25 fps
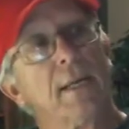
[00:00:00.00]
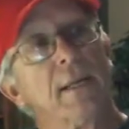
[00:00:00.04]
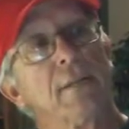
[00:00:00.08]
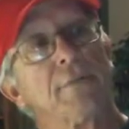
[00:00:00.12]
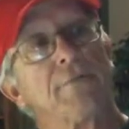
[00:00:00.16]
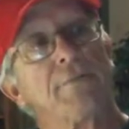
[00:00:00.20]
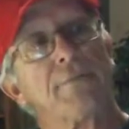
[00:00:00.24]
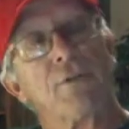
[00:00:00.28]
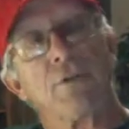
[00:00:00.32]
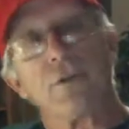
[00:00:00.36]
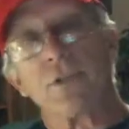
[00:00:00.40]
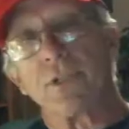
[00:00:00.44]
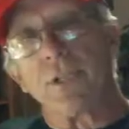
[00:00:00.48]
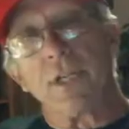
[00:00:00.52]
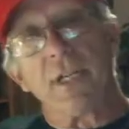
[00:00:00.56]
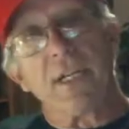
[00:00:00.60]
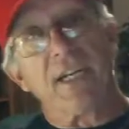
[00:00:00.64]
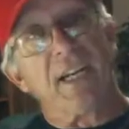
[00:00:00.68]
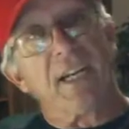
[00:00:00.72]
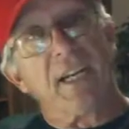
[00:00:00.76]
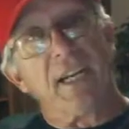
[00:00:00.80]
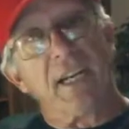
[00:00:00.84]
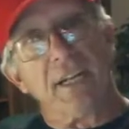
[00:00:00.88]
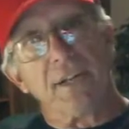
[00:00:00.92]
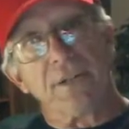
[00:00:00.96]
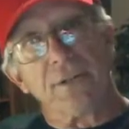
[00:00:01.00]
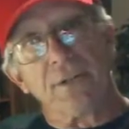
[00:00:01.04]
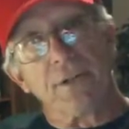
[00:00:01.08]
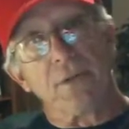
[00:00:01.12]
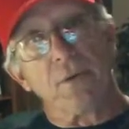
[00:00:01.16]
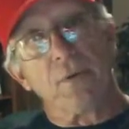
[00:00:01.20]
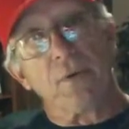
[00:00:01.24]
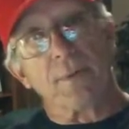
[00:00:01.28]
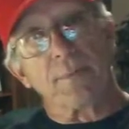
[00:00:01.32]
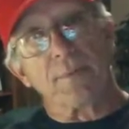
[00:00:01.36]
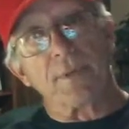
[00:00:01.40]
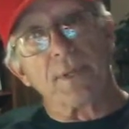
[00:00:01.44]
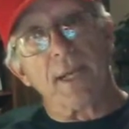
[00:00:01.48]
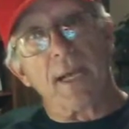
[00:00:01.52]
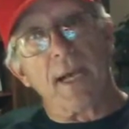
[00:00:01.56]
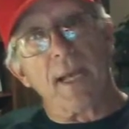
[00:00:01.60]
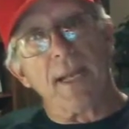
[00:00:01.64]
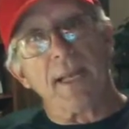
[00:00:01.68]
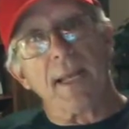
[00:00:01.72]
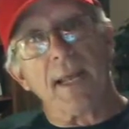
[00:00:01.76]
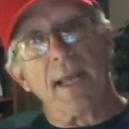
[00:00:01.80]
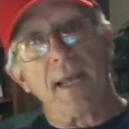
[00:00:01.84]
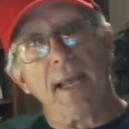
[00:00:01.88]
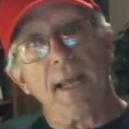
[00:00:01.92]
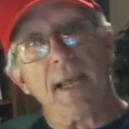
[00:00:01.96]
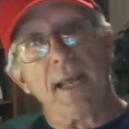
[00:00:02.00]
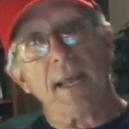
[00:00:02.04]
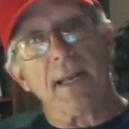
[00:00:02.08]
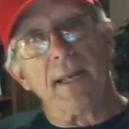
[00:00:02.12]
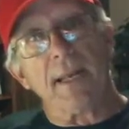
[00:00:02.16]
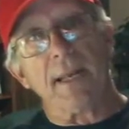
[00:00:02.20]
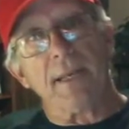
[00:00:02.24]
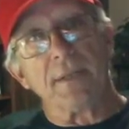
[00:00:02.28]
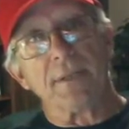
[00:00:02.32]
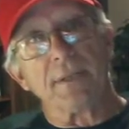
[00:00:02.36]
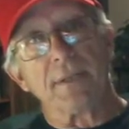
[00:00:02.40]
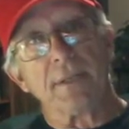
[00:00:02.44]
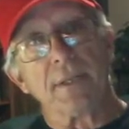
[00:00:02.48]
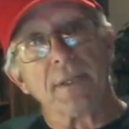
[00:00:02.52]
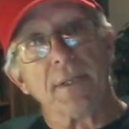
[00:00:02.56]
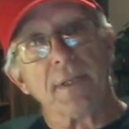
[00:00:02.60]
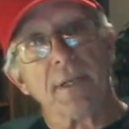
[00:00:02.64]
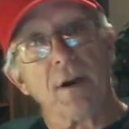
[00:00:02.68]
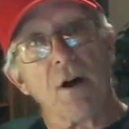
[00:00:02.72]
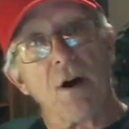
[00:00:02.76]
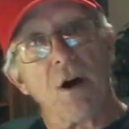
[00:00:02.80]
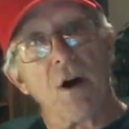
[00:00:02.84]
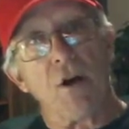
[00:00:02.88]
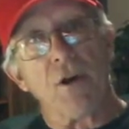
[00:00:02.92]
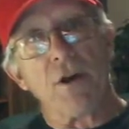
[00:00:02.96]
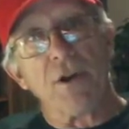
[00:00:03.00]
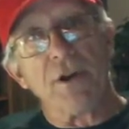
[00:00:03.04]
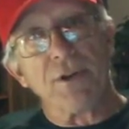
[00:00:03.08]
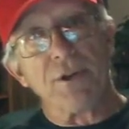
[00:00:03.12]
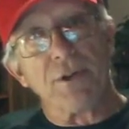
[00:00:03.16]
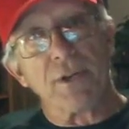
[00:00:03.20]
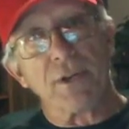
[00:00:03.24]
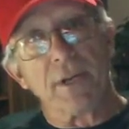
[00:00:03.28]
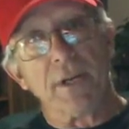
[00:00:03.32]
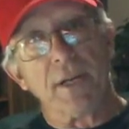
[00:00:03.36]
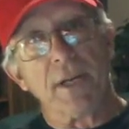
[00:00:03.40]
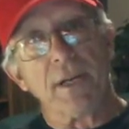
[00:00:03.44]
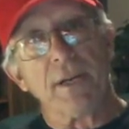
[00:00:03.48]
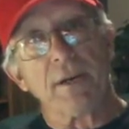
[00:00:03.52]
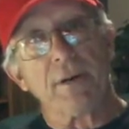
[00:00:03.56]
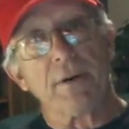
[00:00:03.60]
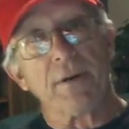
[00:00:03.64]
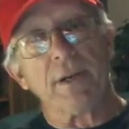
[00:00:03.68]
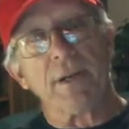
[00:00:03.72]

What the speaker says: The first thing that hits you upside the head is the orange in here.